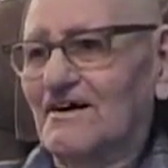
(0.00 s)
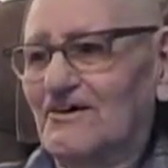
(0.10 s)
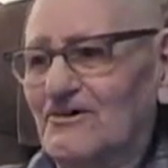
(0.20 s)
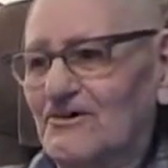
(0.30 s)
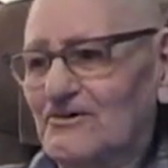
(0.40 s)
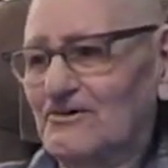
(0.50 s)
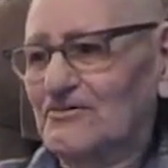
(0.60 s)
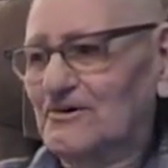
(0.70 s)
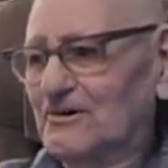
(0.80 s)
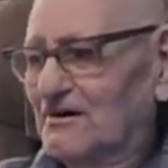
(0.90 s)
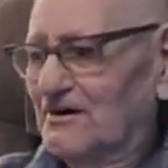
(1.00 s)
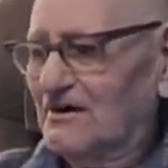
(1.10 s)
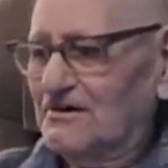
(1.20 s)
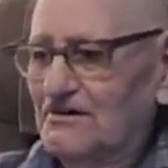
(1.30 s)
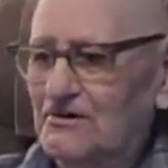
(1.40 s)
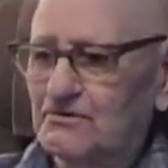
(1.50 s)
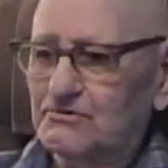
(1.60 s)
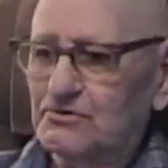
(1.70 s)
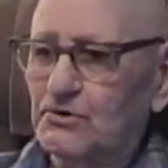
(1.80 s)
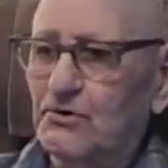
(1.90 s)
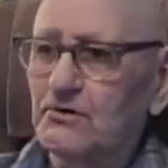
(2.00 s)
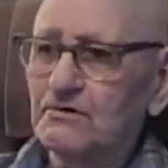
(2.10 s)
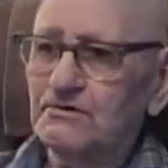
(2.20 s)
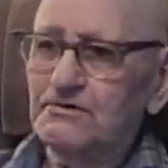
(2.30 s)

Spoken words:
all over. Yeah, it was coral,